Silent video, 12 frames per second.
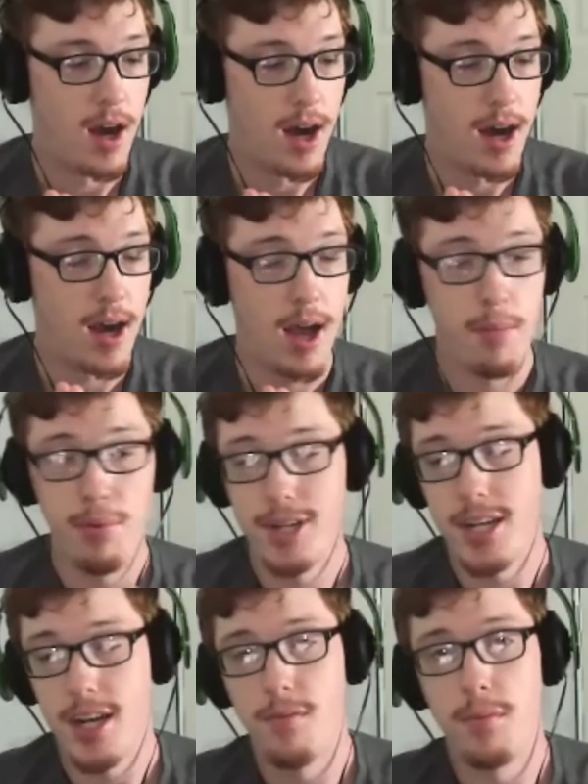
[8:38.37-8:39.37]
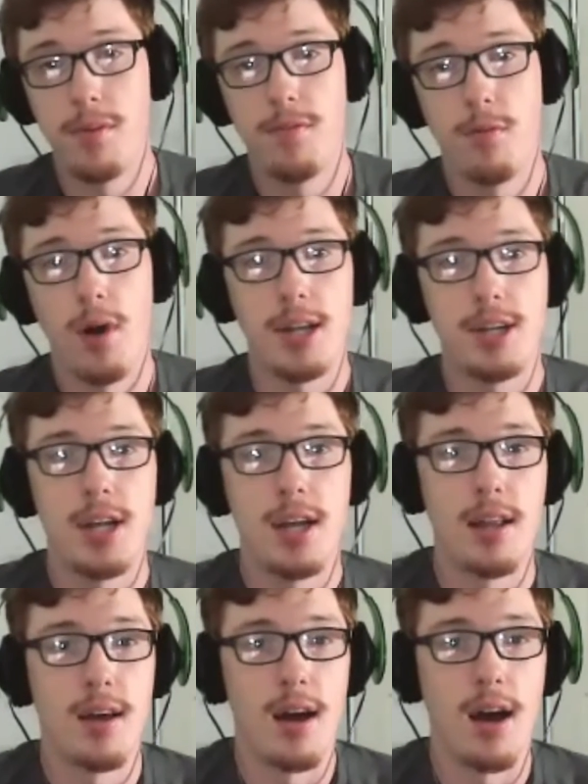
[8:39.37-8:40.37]
I appreciate everybody for
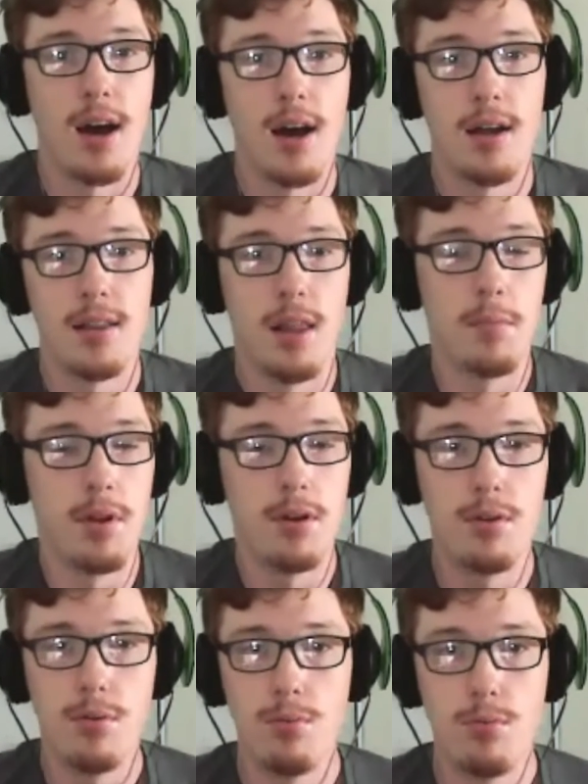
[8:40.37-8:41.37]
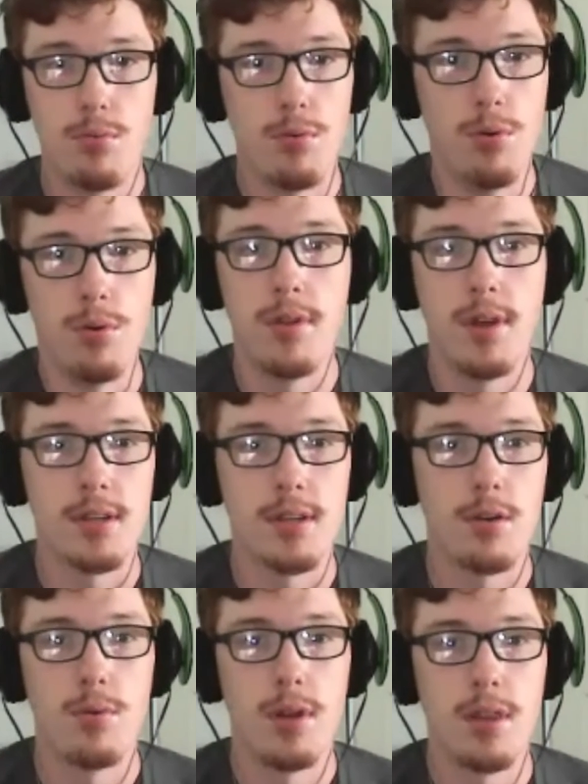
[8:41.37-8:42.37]
watching. Let me know who you think is
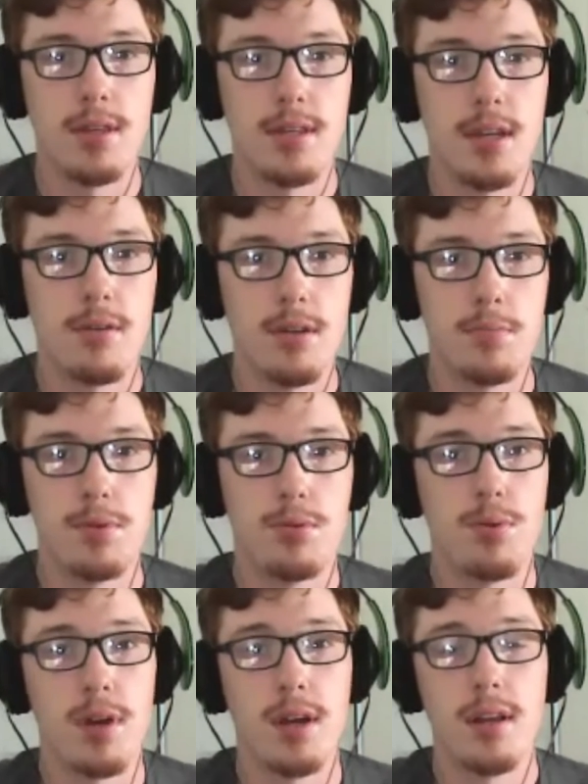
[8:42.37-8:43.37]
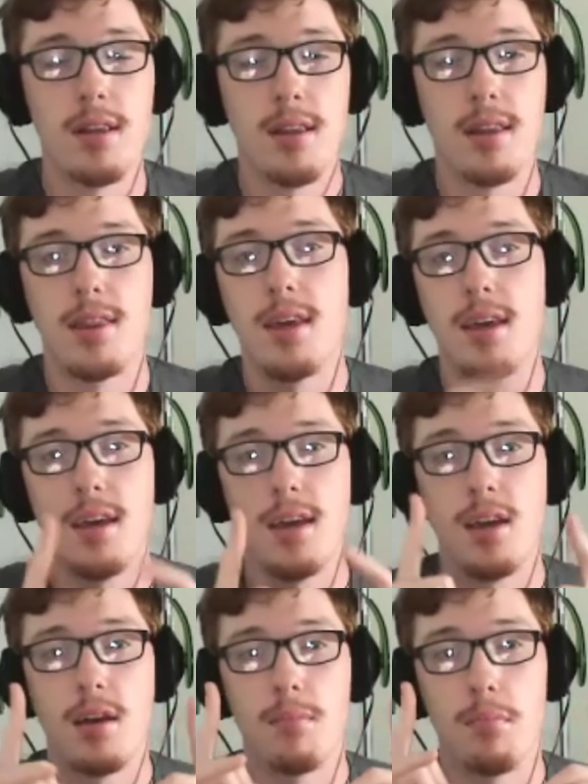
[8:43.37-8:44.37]
going to win the series between
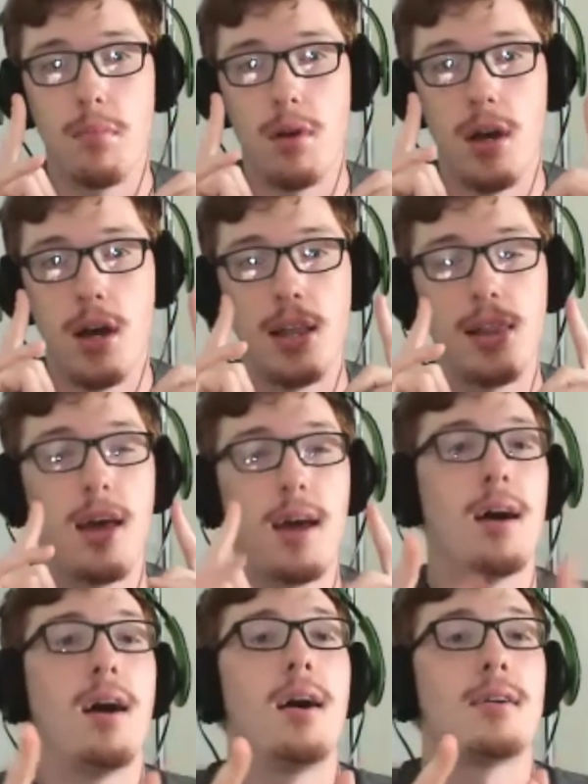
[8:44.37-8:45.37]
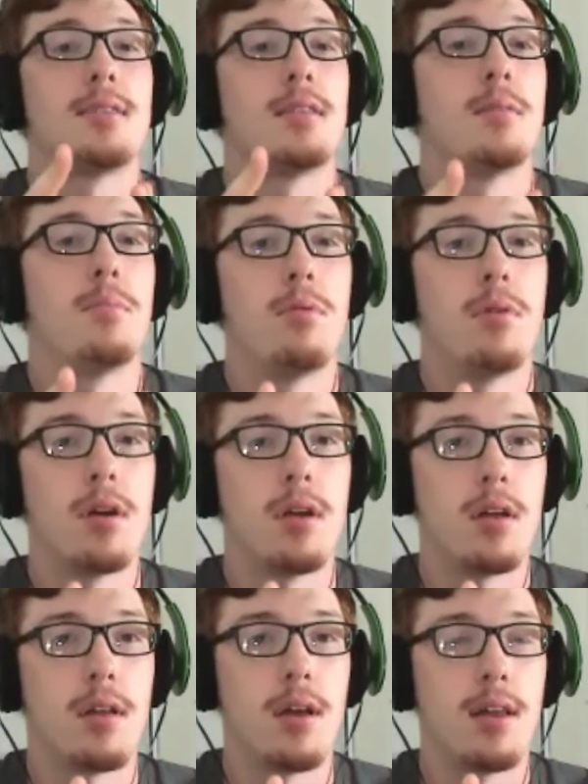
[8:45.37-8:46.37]
the Atlanta Hawks and
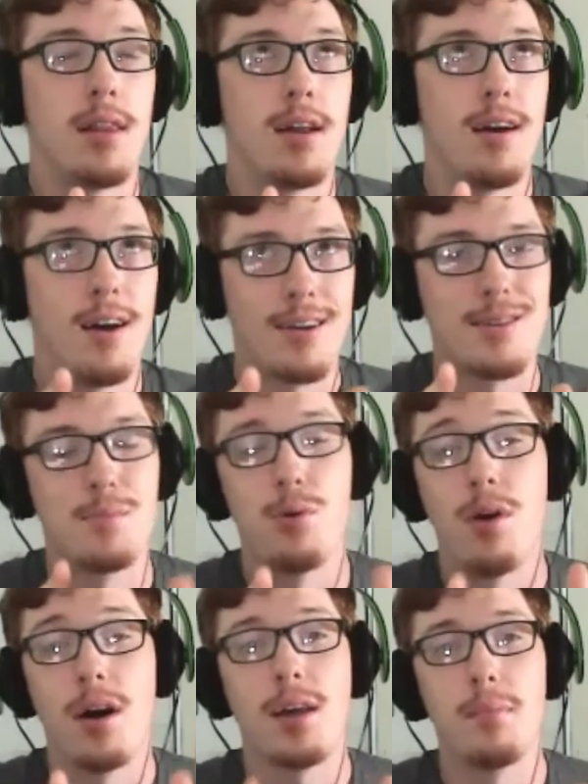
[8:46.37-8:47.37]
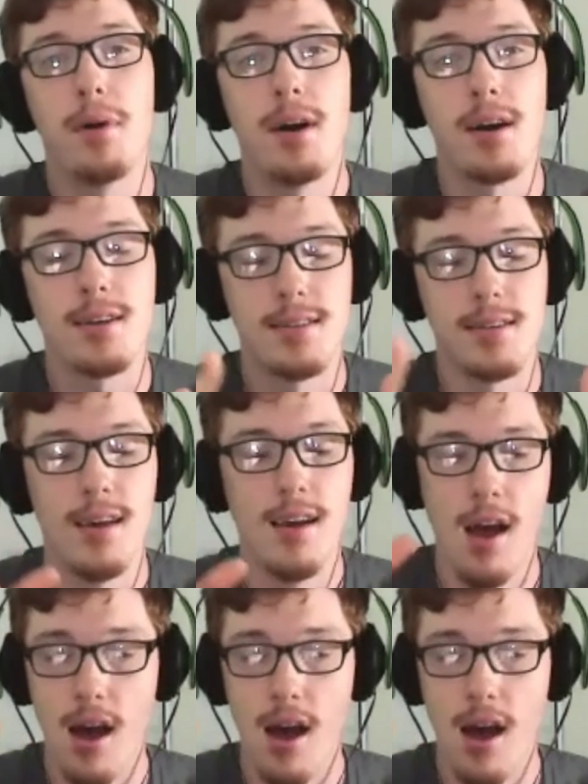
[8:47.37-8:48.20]
Milwaukee Bucks.